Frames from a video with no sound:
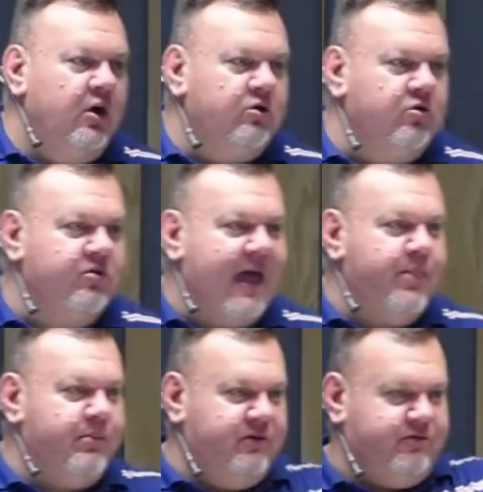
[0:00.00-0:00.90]
to
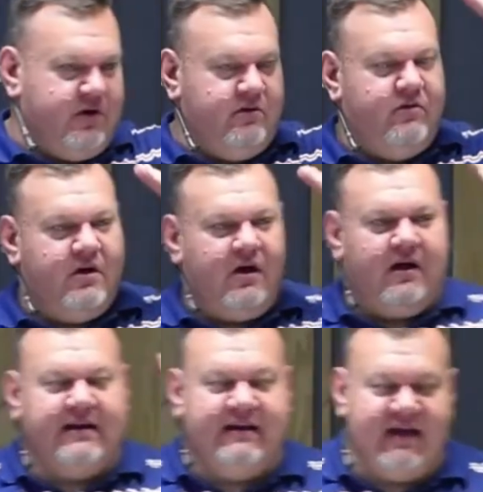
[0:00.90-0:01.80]
stand in front of the,
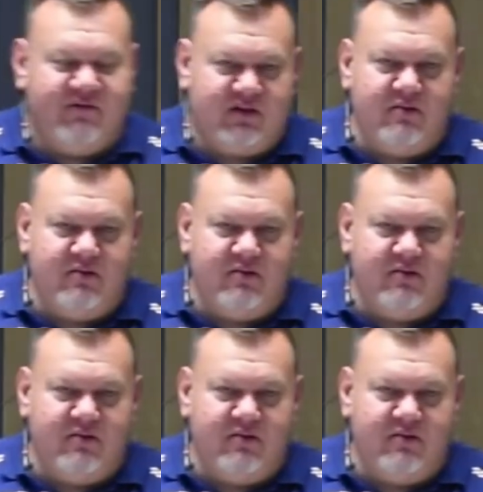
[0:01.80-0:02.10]
only David,